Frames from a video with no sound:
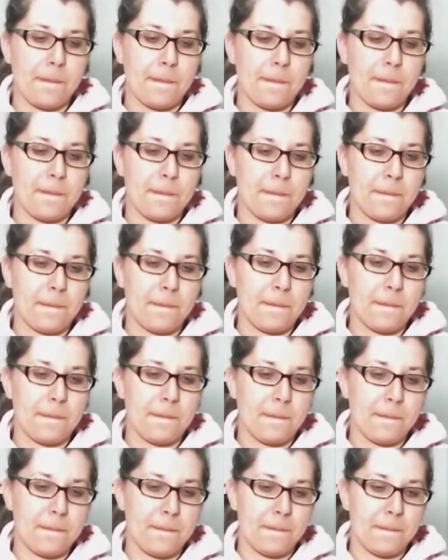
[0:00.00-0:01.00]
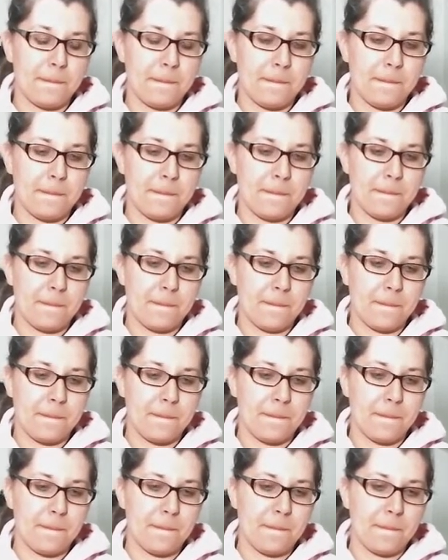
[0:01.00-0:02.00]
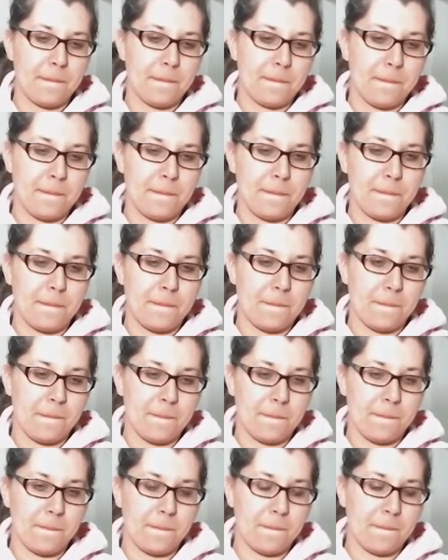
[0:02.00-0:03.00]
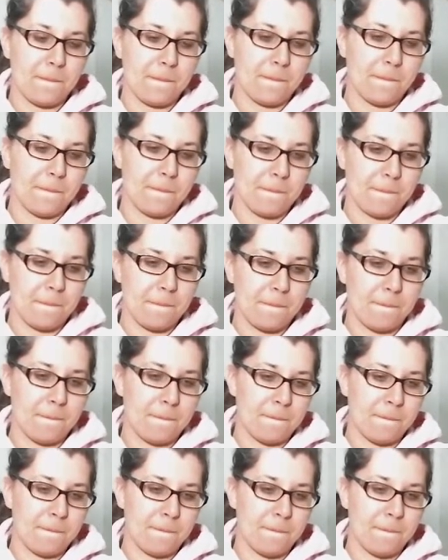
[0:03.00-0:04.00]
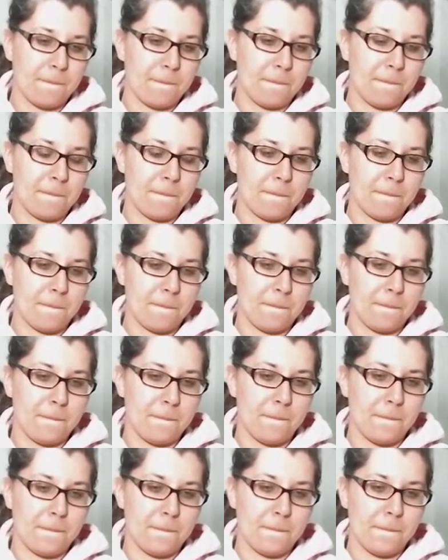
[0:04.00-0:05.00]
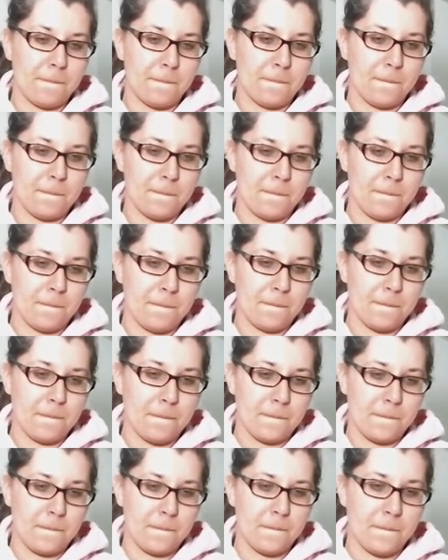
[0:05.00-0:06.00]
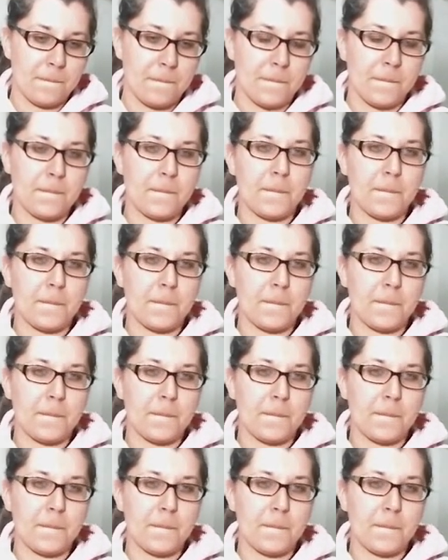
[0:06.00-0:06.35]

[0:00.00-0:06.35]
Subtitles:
(not speaking)